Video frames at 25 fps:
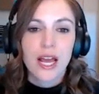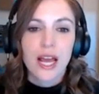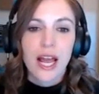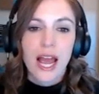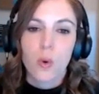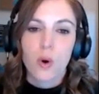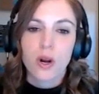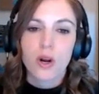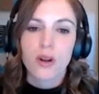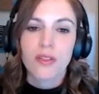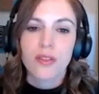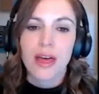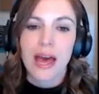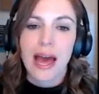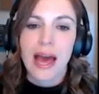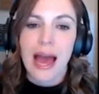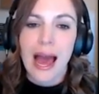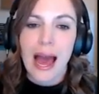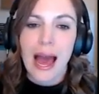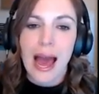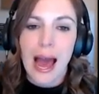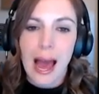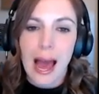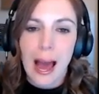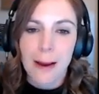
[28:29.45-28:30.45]
What are the
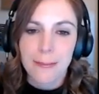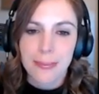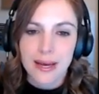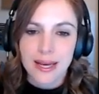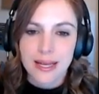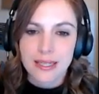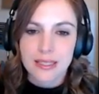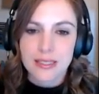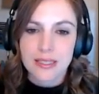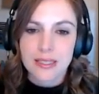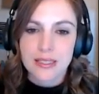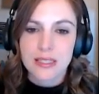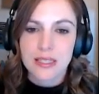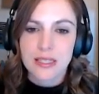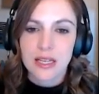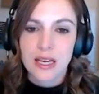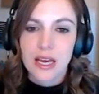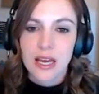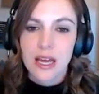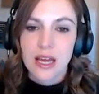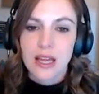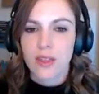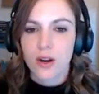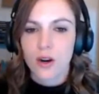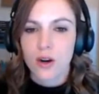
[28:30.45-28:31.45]
habits
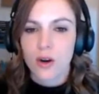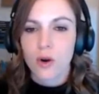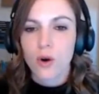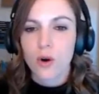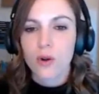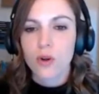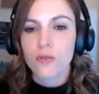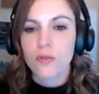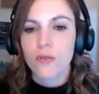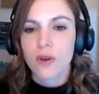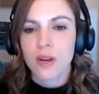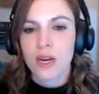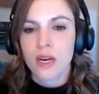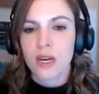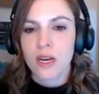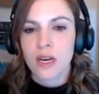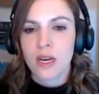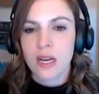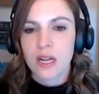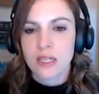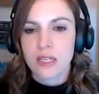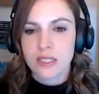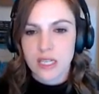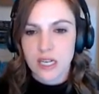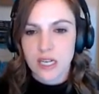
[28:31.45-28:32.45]
that are cultivated
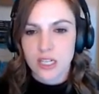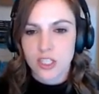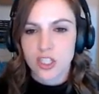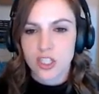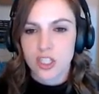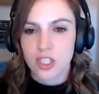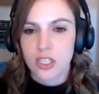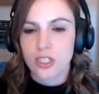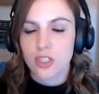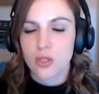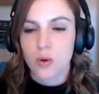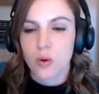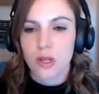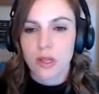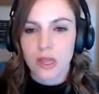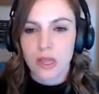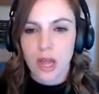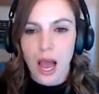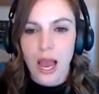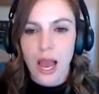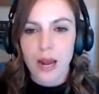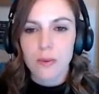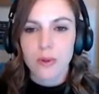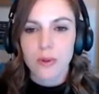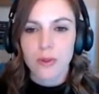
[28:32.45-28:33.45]
intentionally to
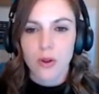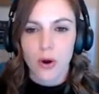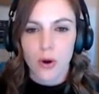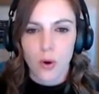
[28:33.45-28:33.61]
align with our